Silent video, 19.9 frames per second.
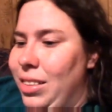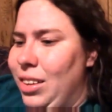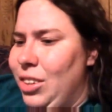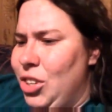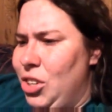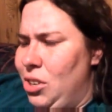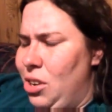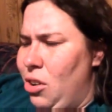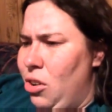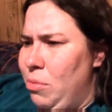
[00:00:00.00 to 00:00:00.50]

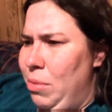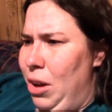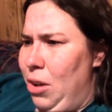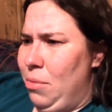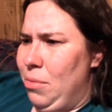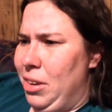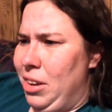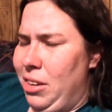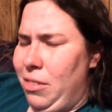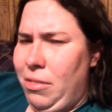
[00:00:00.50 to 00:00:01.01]
let you know about
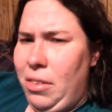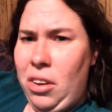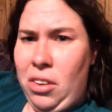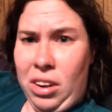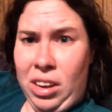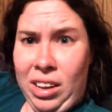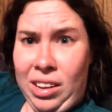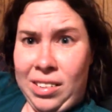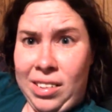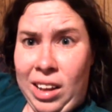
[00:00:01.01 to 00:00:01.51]
my
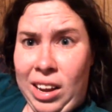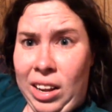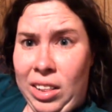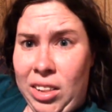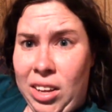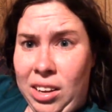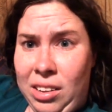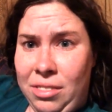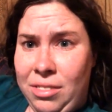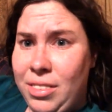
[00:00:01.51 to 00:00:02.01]
very exciting
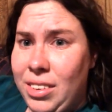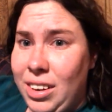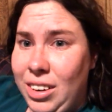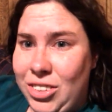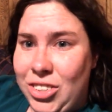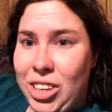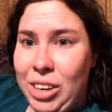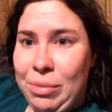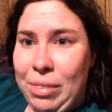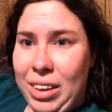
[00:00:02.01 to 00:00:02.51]
life, and I'll
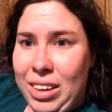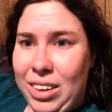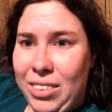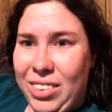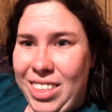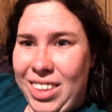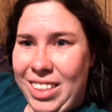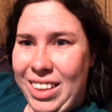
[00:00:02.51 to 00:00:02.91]
check back in with you